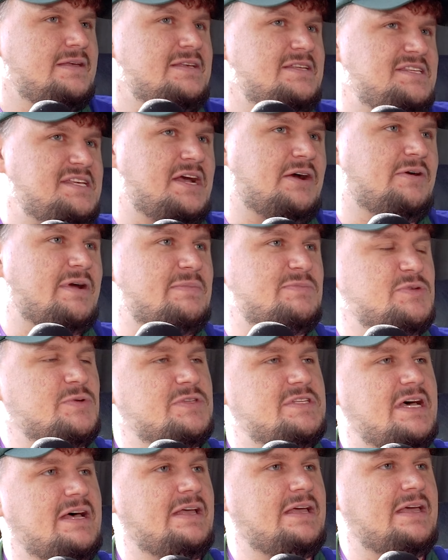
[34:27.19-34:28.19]
CRMs
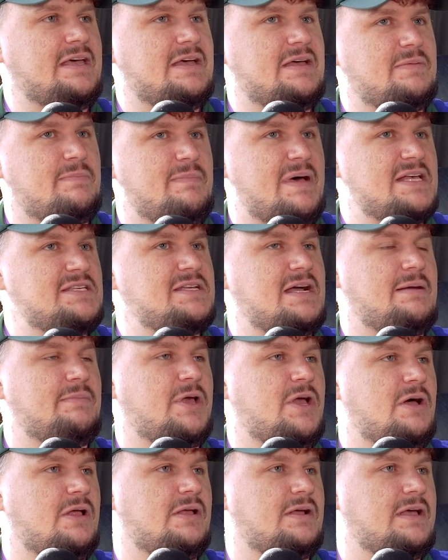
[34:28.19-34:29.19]
will tell you best time
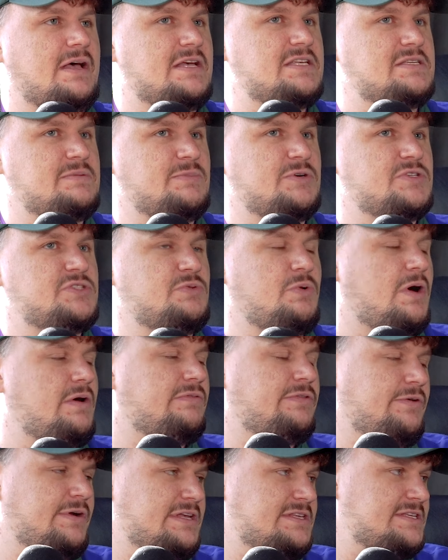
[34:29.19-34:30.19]
to call customers
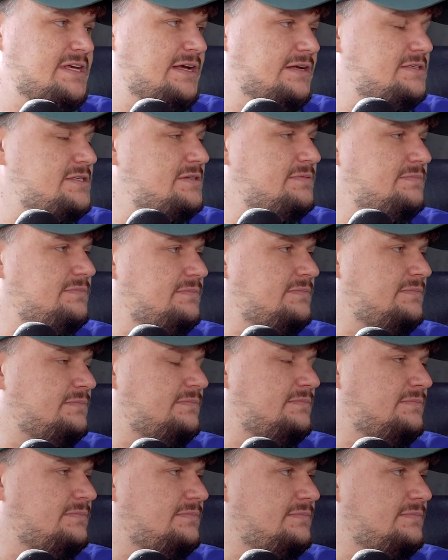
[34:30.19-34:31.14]
12, 3, and 6. Yep.